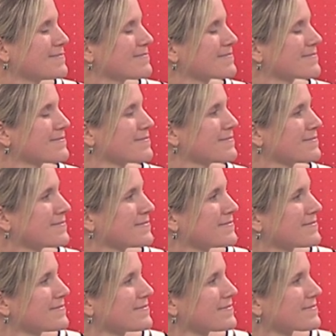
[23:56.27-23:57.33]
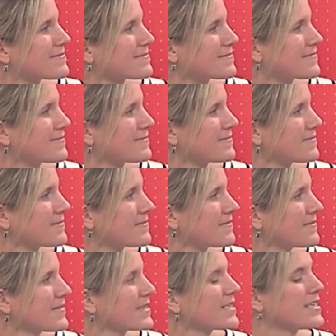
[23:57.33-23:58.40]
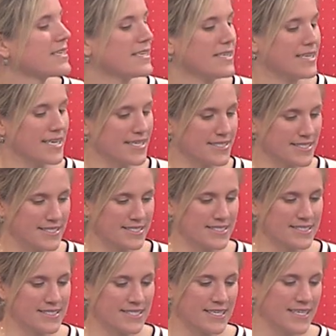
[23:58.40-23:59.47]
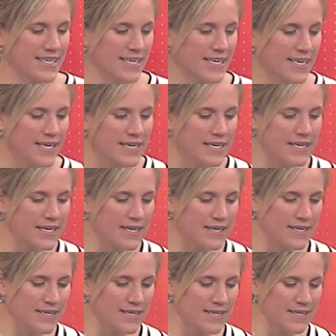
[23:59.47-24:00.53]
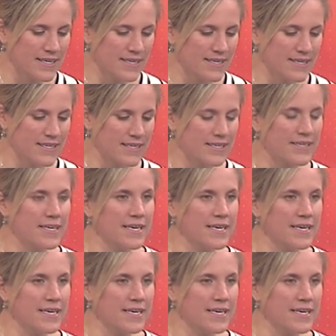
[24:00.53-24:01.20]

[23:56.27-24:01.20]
(silent)